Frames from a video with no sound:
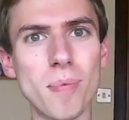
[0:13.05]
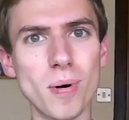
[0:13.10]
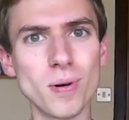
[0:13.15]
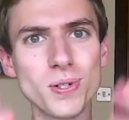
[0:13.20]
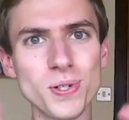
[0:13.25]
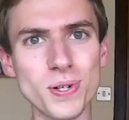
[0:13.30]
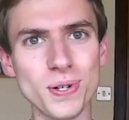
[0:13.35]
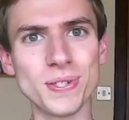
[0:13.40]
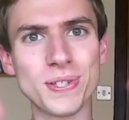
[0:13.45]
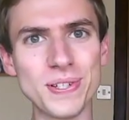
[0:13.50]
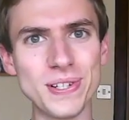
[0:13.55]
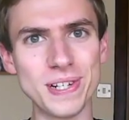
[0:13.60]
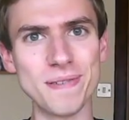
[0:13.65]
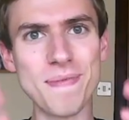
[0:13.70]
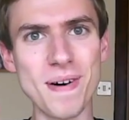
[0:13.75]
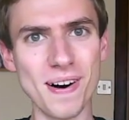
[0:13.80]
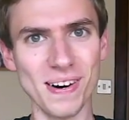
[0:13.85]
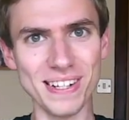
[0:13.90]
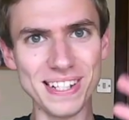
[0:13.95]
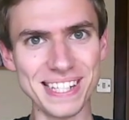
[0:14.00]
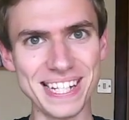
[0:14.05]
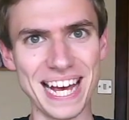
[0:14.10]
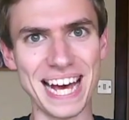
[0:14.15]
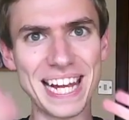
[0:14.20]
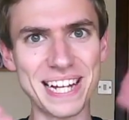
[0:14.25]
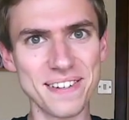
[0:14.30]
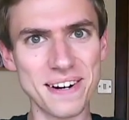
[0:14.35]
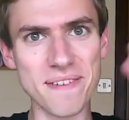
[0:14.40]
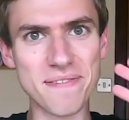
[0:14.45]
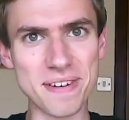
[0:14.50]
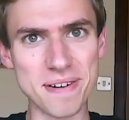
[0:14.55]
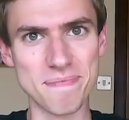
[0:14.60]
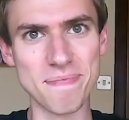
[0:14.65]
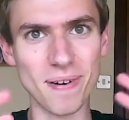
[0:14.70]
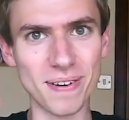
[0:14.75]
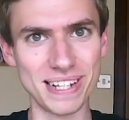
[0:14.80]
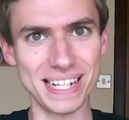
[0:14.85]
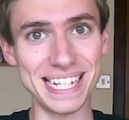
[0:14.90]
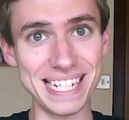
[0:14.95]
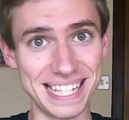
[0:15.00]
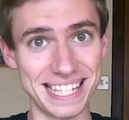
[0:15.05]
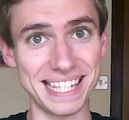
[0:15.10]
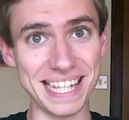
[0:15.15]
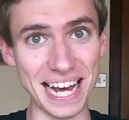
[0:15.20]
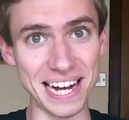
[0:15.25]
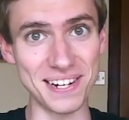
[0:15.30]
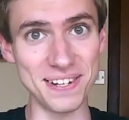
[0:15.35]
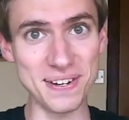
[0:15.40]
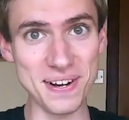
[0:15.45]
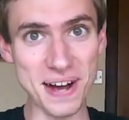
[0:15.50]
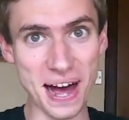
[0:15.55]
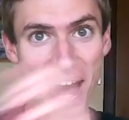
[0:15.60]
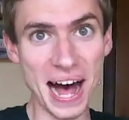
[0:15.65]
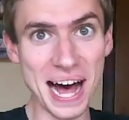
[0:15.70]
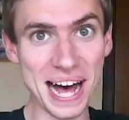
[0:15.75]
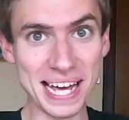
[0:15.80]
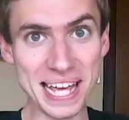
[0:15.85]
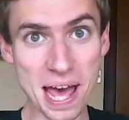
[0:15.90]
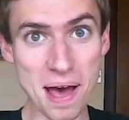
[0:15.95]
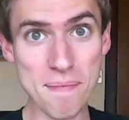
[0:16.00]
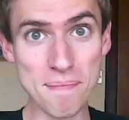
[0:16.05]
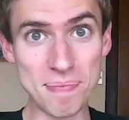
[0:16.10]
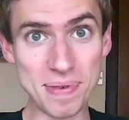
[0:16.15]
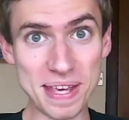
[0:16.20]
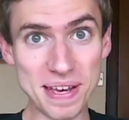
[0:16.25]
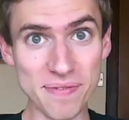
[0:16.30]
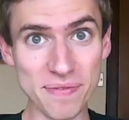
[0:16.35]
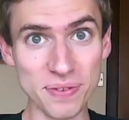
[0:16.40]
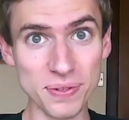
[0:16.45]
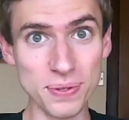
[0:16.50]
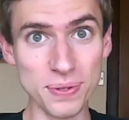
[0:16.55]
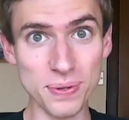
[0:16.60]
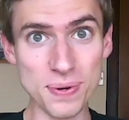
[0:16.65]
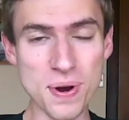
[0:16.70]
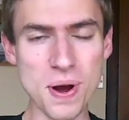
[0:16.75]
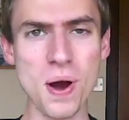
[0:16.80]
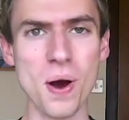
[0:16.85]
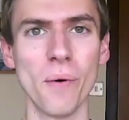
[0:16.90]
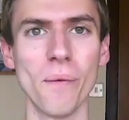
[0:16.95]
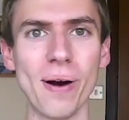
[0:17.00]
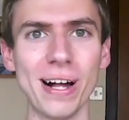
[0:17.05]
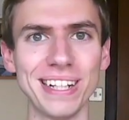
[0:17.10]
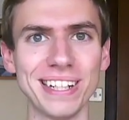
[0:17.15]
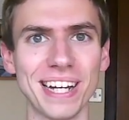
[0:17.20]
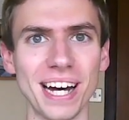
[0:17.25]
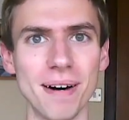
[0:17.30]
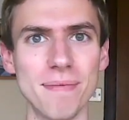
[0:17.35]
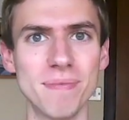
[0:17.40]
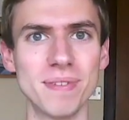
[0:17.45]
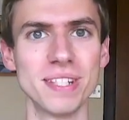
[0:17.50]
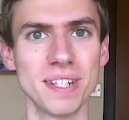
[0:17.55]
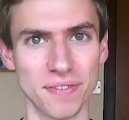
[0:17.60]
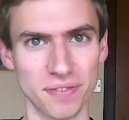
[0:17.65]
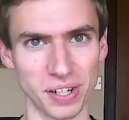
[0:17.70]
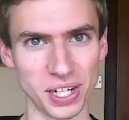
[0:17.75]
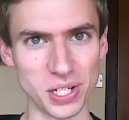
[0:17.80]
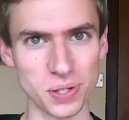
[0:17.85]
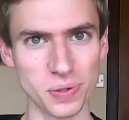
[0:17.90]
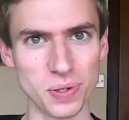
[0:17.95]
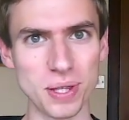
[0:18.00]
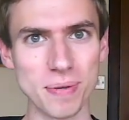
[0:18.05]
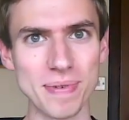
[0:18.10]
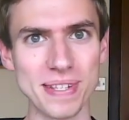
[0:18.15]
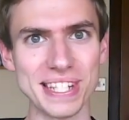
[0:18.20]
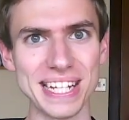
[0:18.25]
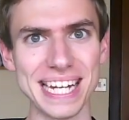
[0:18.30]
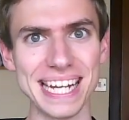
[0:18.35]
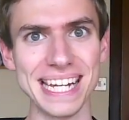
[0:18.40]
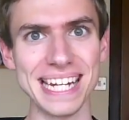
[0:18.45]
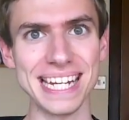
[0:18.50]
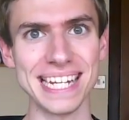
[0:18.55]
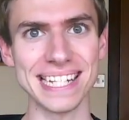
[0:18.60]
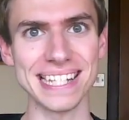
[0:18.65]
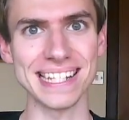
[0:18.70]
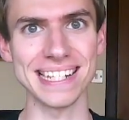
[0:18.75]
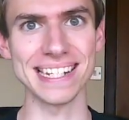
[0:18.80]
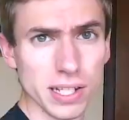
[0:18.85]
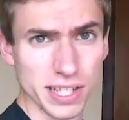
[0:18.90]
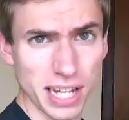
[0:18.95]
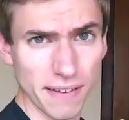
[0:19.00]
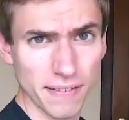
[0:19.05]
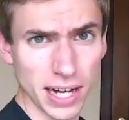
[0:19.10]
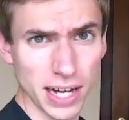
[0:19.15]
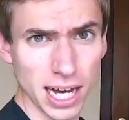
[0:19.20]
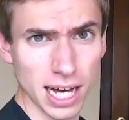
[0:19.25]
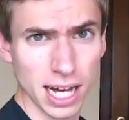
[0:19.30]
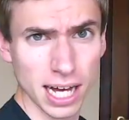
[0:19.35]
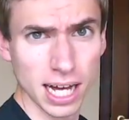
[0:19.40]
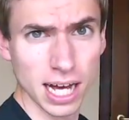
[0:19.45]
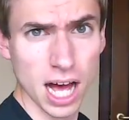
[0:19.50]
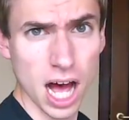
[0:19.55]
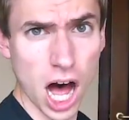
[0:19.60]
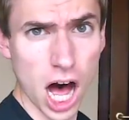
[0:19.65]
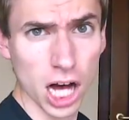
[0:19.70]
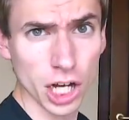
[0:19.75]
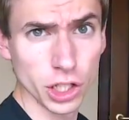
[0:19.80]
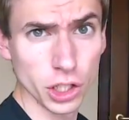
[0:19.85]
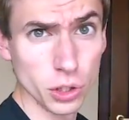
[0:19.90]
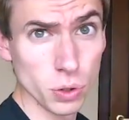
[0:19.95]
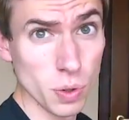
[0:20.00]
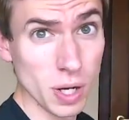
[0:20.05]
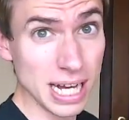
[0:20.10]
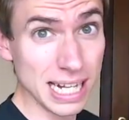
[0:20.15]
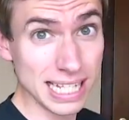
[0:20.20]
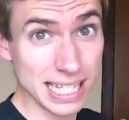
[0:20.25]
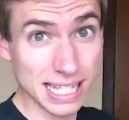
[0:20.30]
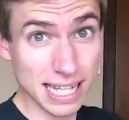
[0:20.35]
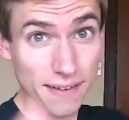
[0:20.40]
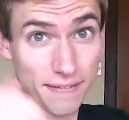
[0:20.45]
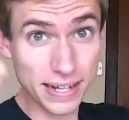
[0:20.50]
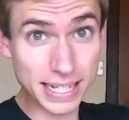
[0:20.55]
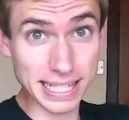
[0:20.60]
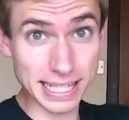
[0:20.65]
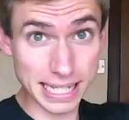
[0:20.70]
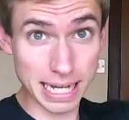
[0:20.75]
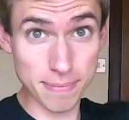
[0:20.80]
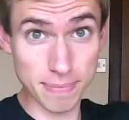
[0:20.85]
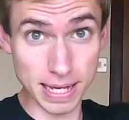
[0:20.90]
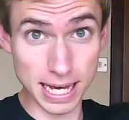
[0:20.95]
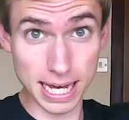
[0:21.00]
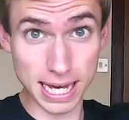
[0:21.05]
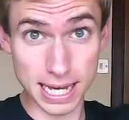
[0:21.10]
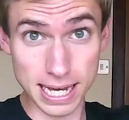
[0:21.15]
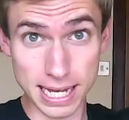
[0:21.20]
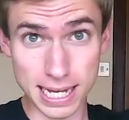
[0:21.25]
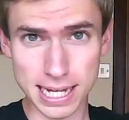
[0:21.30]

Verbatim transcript: Bonjour tout le monde, hello everybody, salut, hi, bienvenue, welcome to French with Mr Innes. Ça va? Are you? Ça va très bien?